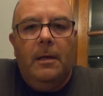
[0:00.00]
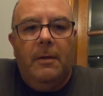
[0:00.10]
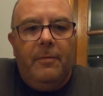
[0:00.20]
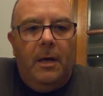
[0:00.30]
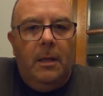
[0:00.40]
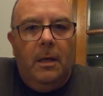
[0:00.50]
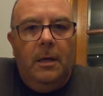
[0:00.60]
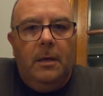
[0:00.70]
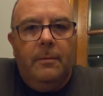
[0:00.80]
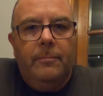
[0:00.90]
Give that a
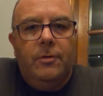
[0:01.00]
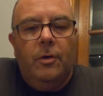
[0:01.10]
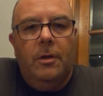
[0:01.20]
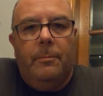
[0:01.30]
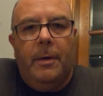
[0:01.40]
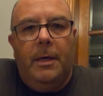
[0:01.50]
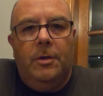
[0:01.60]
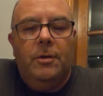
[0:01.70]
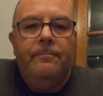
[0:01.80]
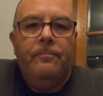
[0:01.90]
like, join the
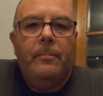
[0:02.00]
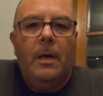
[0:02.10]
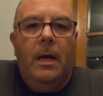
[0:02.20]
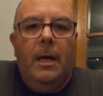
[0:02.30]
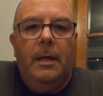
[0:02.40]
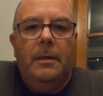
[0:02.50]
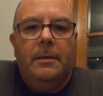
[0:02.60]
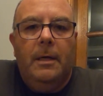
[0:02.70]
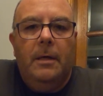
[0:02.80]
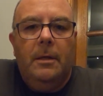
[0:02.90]
page,
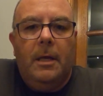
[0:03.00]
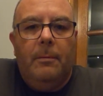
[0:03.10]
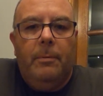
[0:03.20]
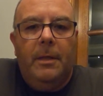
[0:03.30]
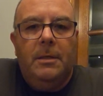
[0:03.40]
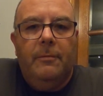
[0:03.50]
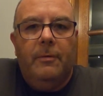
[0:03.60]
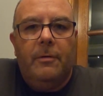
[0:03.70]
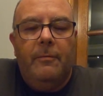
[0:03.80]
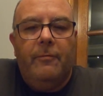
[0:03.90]
and you'll get plenty
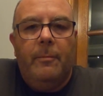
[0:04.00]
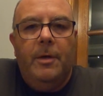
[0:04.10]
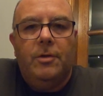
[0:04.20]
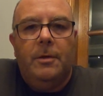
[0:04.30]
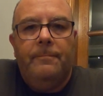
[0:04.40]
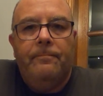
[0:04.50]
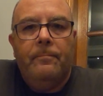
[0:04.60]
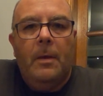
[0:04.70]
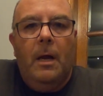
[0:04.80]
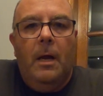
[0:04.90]
of other information,
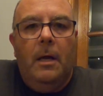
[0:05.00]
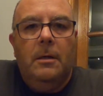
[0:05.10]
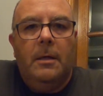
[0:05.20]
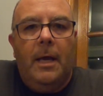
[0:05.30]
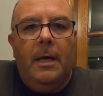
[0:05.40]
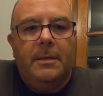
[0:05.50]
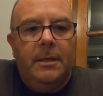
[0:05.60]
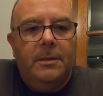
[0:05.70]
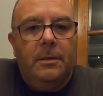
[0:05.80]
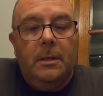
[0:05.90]
and you'll get
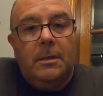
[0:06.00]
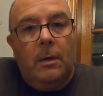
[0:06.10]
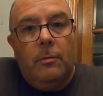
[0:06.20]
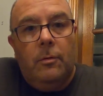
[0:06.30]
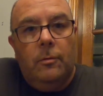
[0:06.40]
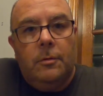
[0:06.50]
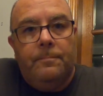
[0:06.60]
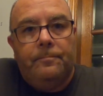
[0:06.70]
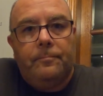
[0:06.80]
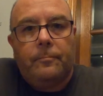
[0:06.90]
access to discount
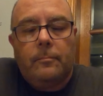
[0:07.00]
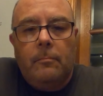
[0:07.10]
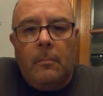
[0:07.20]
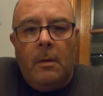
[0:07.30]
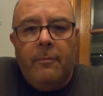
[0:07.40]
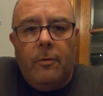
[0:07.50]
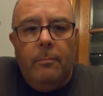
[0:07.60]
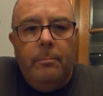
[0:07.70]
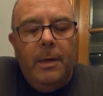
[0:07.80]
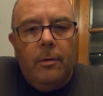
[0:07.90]
codes
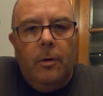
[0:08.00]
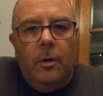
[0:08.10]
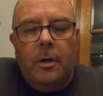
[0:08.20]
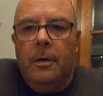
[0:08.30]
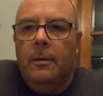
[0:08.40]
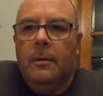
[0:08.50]
from Beerhawk,